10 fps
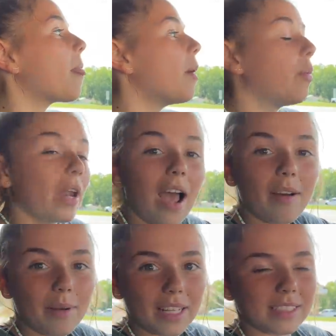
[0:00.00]
But now I have
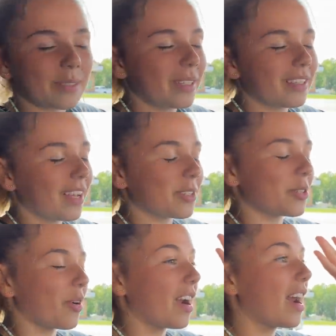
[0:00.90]
my license, long story
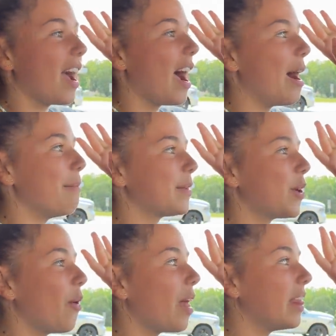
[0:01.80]
short. Um,
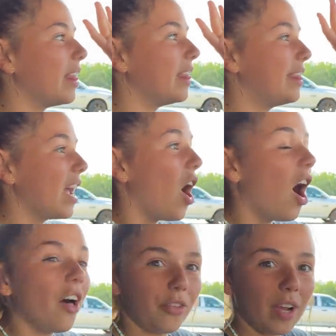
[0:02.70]
so they
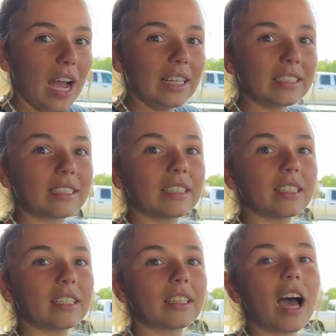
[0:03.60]
authorized
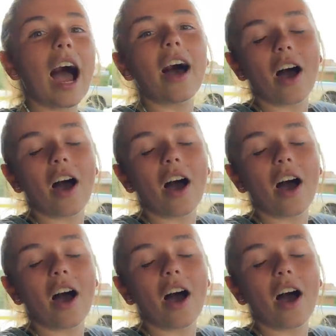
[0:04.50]
that I,